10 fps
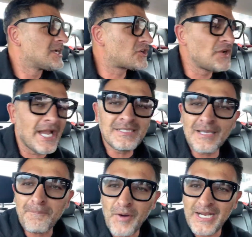
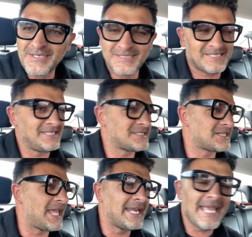creating pregnancies,
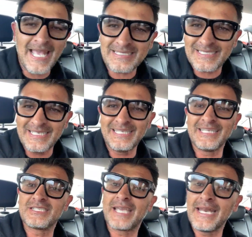getting
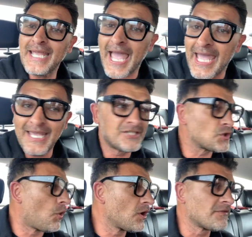STDs, getting AIDS,
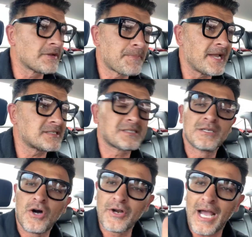all of it based
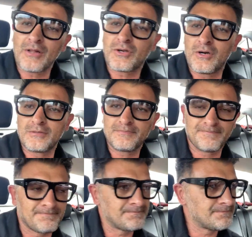on alcohol.
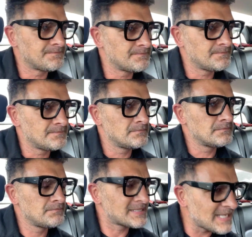
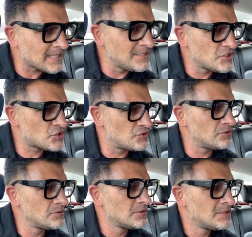My second
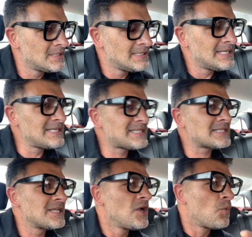issue is
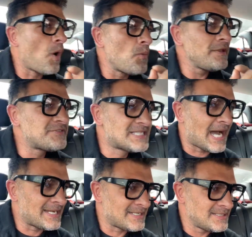that what we've
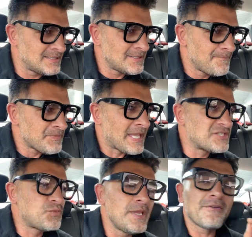done
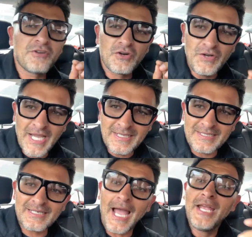is we have
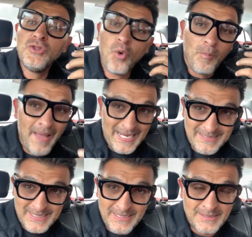created a
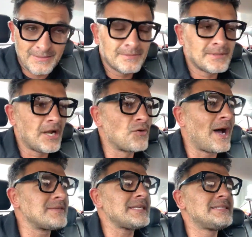normality
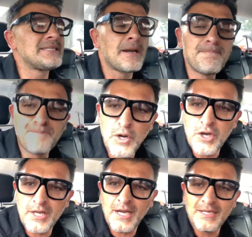around eating a
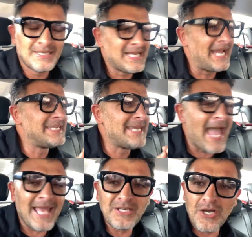burger, a
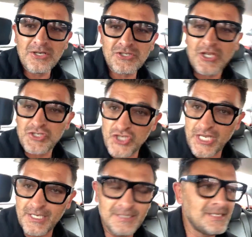Nando's,
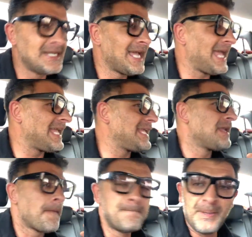chicken, a
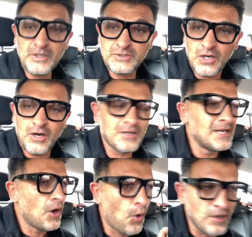
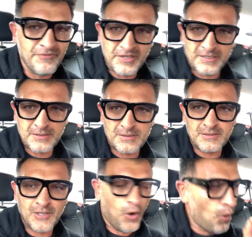biltong, all of these,
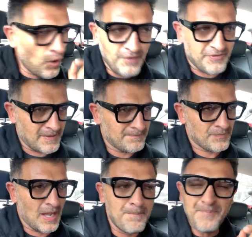all of
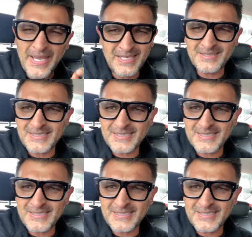them, a bacon